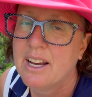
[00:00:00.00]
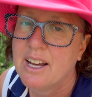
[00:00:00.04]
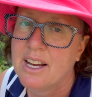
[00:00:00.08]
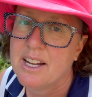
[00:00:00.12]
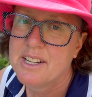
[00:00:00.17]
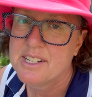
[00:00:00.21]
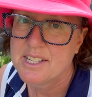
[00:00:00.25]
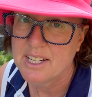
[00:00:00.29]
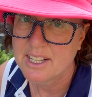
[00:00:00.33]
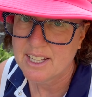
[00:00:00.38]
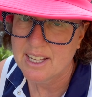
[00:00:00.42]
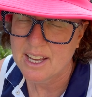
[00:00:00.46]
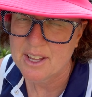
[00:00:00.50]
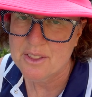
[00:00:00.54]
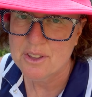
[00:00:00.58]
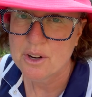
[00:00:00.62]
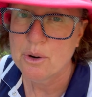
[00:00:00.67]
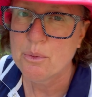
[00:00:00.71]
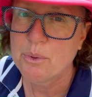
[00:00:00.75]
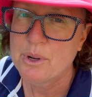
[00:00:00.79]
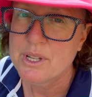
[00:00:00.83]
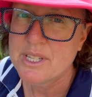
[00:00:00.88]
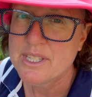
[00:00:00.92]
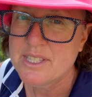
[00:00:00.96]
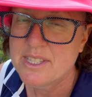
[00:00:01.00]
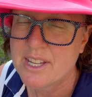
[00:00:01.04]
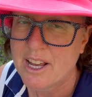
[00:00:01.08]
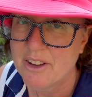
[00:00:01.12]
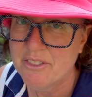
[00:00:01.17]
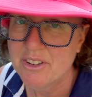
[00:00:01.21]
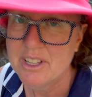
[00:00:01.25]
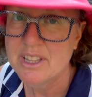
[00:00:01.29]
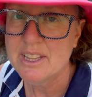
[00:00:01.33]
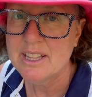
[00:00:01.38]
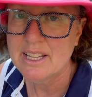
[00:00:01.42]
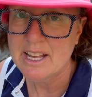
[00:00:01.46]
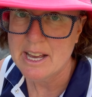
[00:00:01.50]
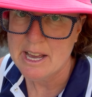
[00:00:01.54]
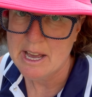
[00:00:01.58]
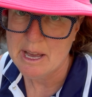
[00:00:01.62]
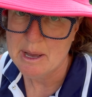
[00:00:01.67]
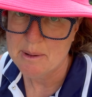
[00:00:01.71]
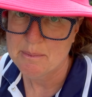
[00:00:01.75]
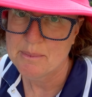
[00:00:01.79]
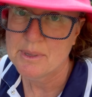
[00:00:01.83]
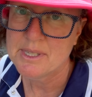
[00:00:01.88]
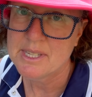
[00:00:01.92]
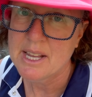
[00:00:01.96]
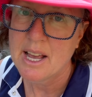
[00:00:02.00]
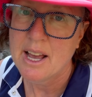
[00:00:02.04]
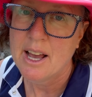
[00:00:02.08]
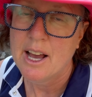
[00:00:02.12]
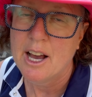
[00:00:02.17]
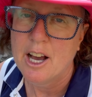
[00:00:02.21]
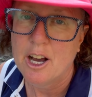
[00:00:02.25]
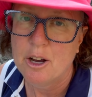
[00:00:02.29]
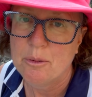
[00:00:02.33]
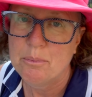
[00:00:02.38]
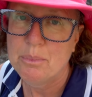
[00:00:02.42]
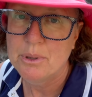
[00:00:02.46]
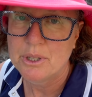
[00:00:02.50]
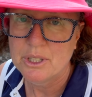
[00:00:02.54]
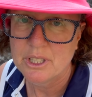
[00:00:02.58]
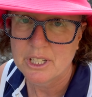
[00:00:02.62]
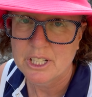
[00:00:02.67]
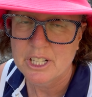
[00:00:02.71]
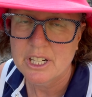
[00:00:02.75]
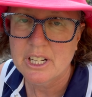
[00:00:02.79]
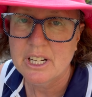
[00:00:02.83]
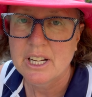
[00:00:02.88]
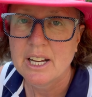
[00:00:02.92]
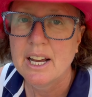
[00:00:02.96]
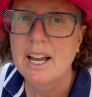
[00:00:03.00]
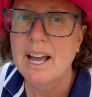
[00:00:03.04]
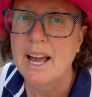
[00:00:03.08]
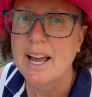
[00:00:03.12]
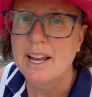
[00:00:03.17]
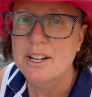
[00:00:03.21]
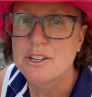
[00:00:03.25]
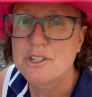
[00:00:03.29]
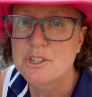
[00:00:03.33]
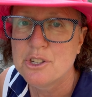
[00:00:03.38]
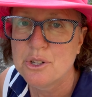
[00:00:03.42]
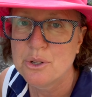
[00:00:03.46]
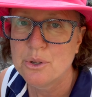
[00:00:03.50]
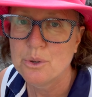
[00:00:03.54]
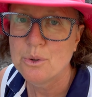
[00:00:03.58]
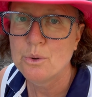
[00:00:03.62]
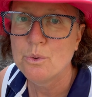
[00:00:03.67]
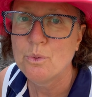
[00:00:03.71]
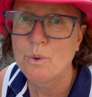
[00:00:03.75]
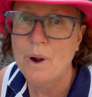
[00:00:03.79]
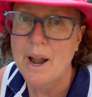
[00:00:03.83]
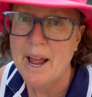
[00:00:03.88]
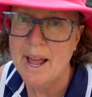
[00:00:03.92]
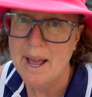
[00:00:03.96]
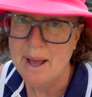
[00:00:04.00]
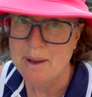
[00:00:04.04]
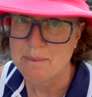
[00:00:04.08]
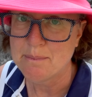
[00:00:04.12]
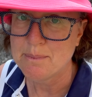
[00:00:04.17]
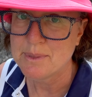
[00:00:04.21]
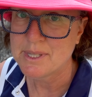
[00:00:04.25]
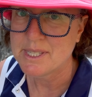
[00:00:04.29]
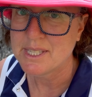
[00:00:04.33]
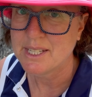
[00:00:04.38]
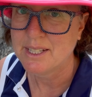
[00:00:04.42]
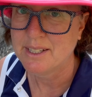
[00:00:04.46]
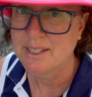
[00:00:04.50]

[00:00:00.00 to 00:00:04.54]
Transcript: together with seven lambs, a bullock, and two rams.